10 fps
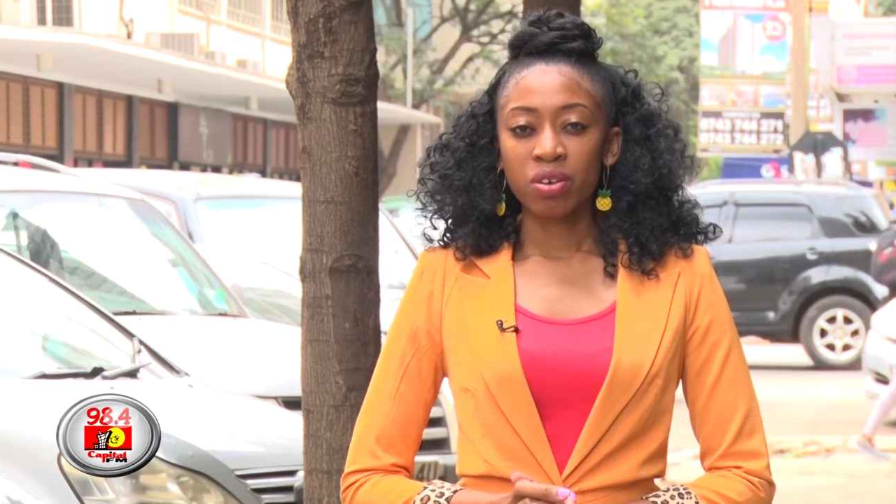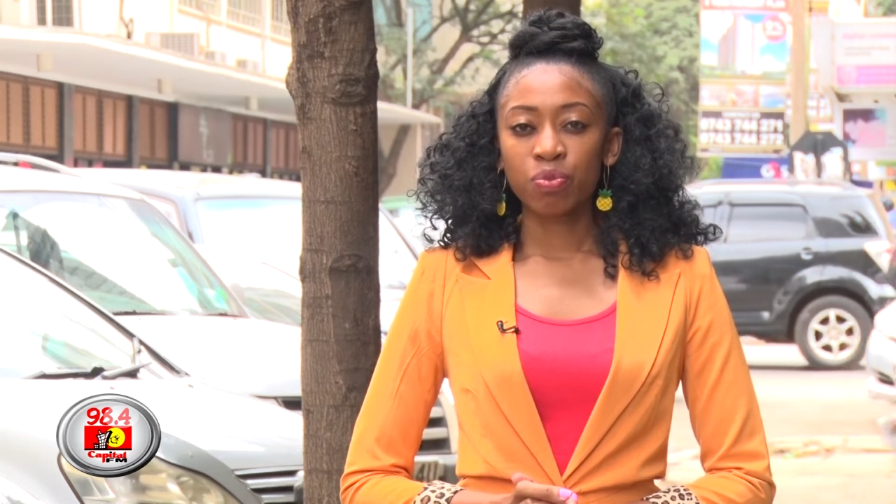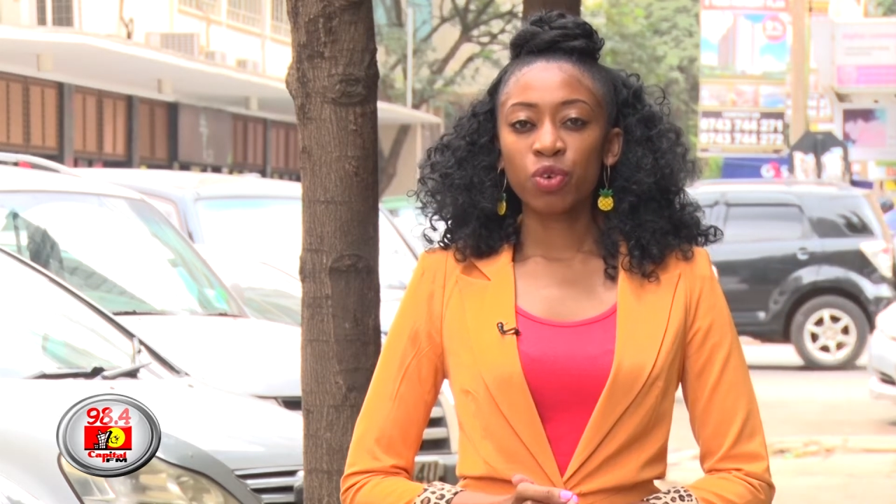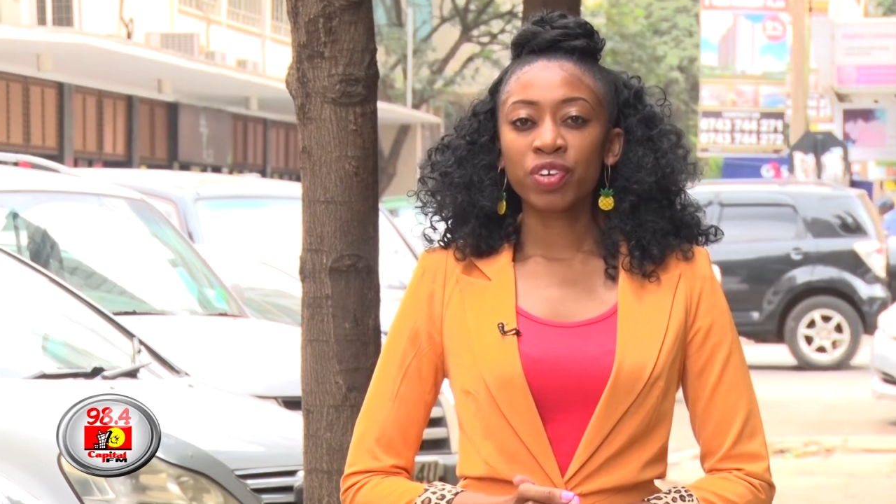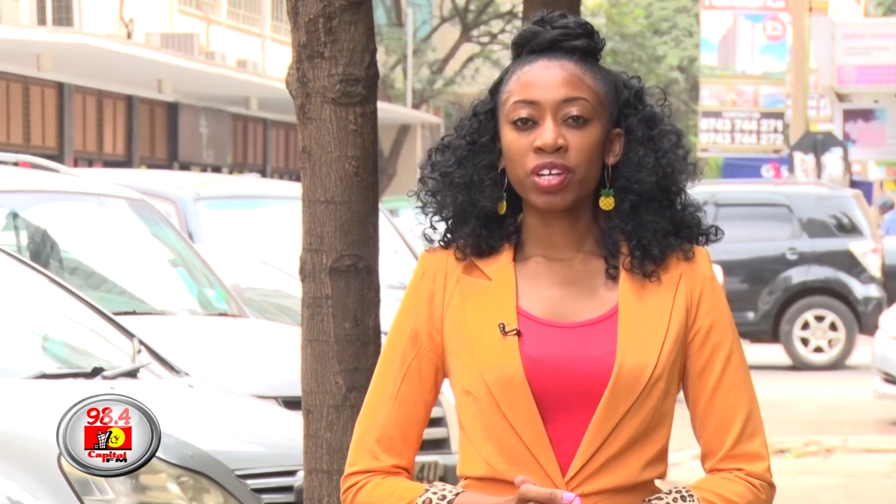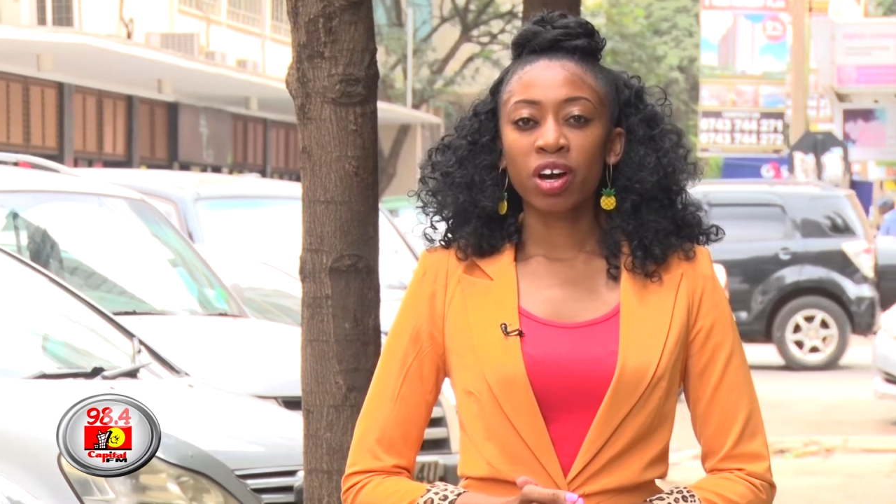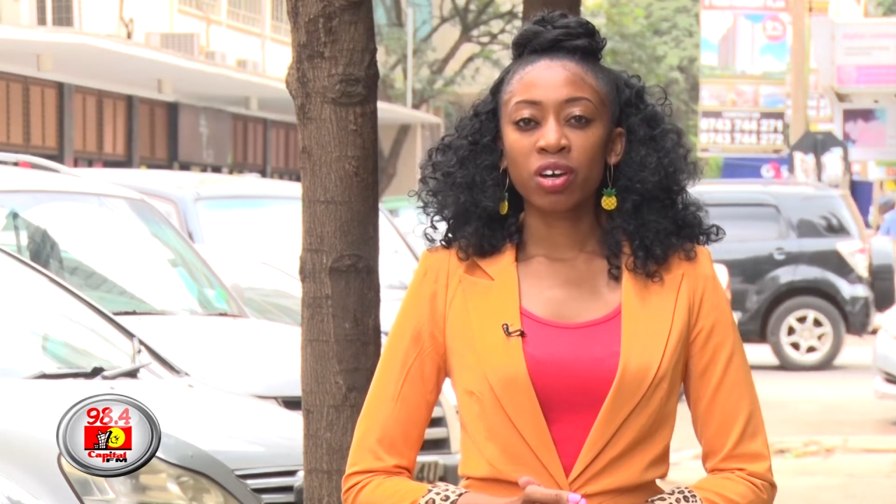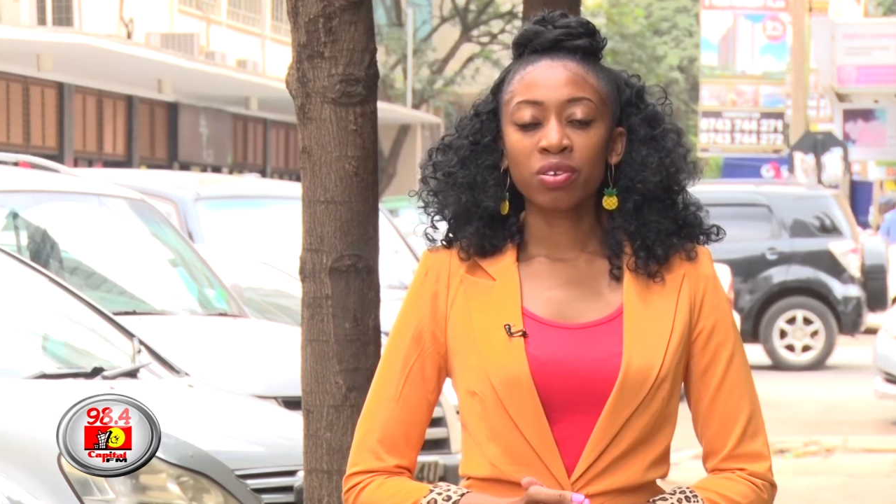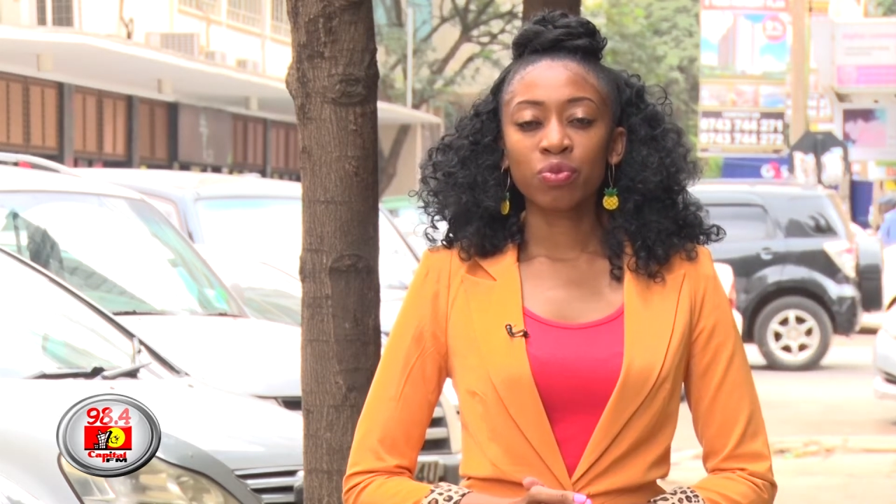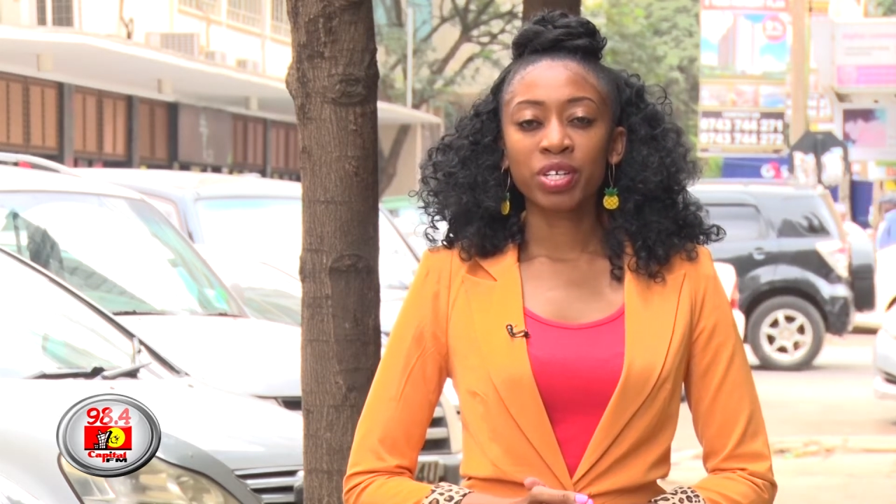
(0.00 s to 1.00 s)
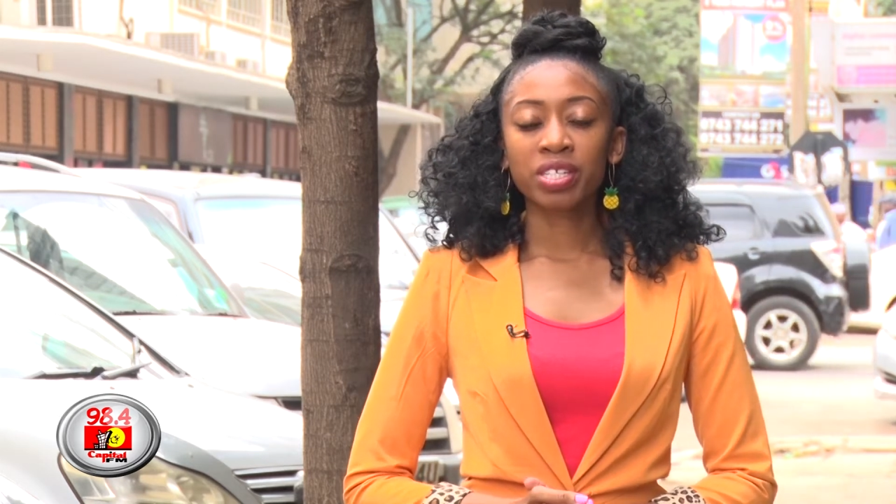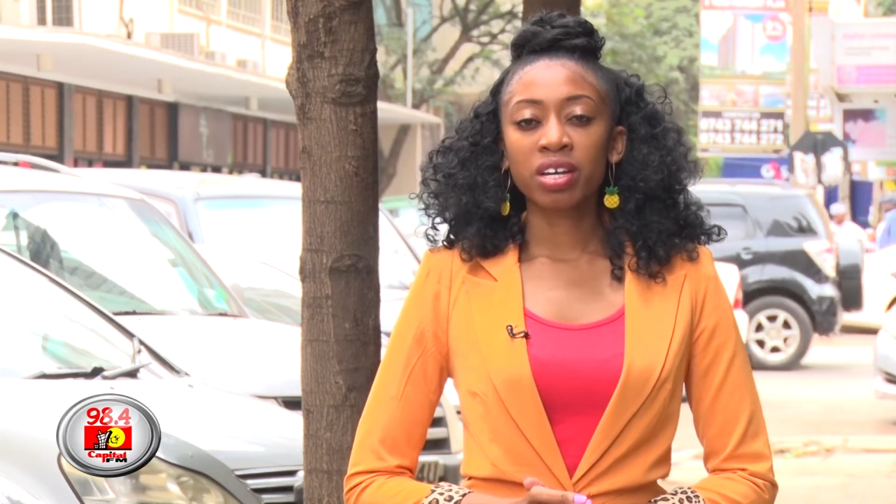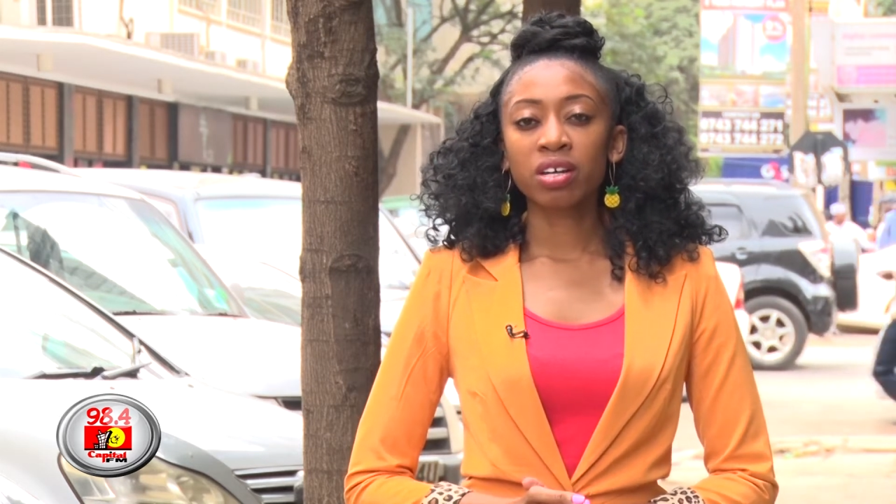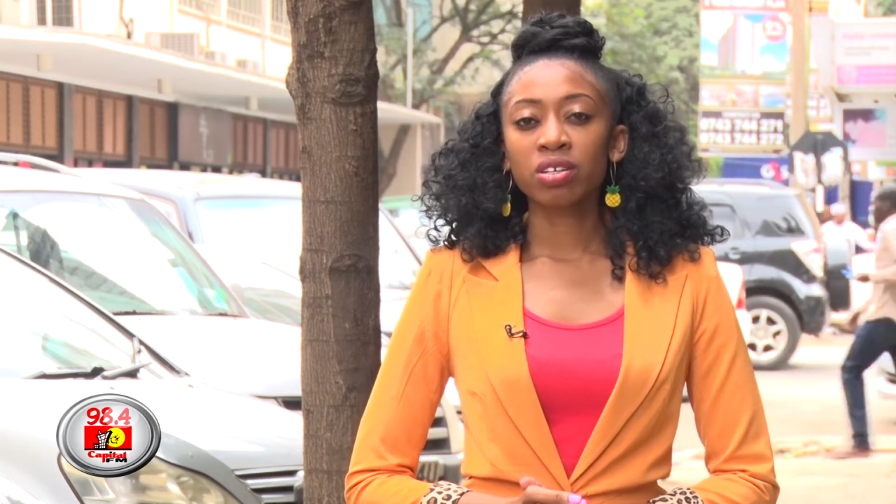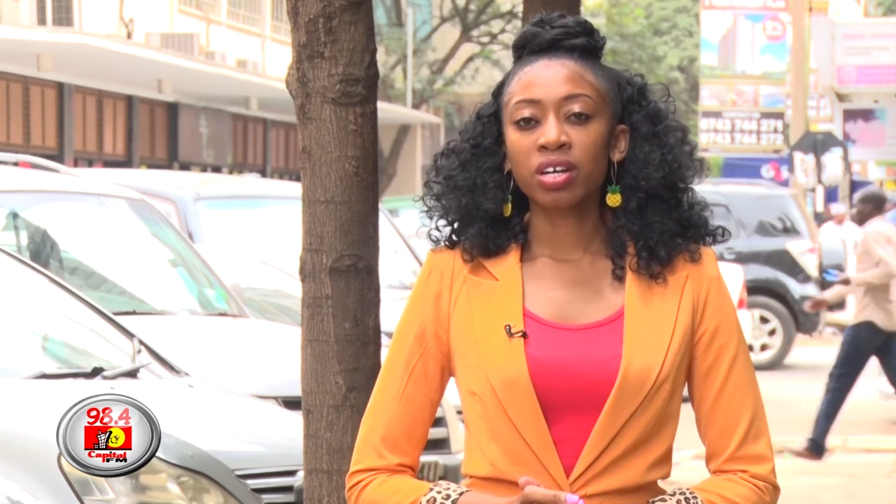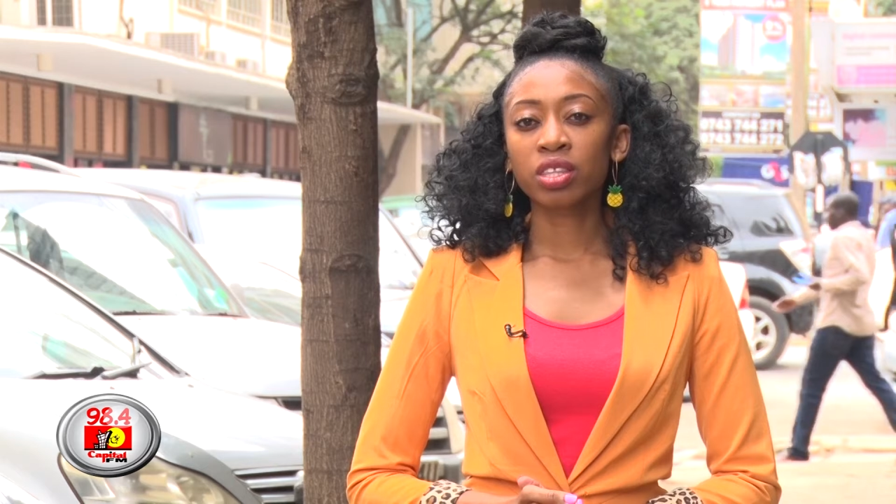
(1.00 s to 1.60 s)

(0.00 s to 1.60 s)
Moving on, we take a look